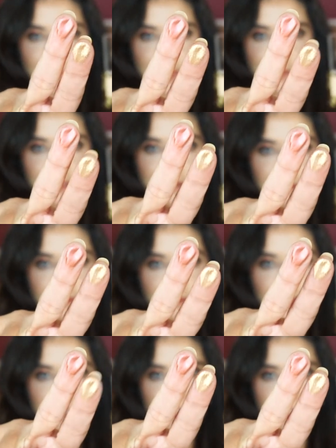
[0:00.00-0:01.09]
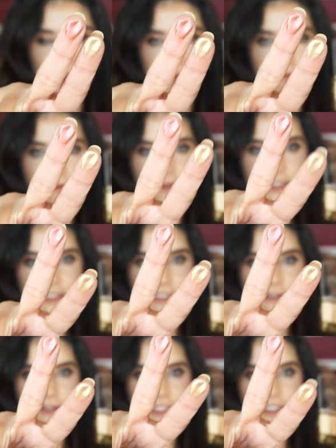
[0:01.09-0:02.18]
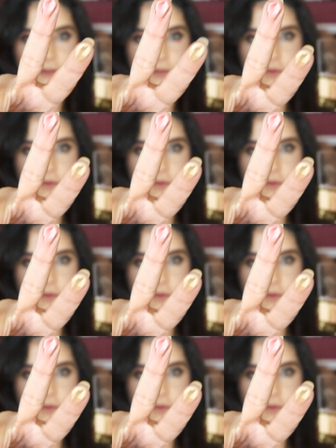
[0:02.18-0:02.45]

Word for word: I mean, look at that. This is on the inner